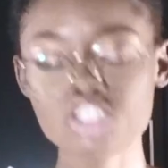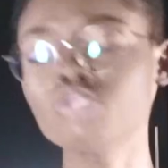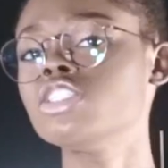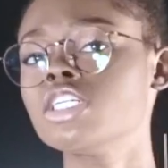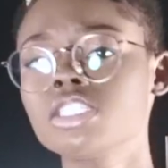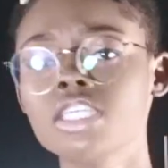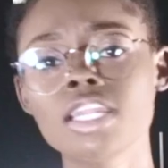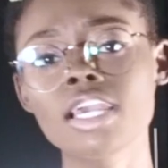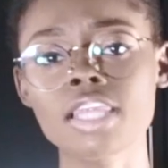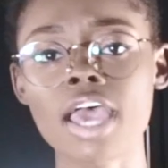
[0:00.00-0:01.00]
So just
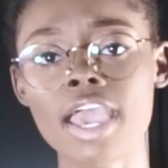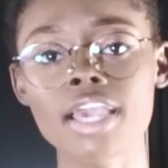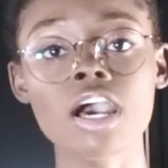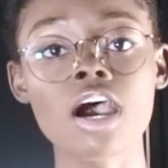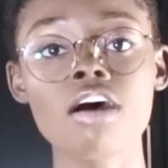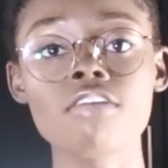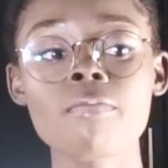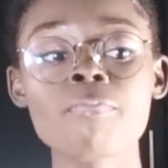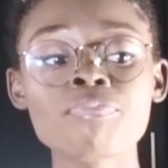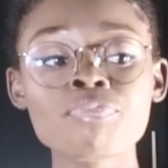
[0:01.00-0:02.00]
getting the hang of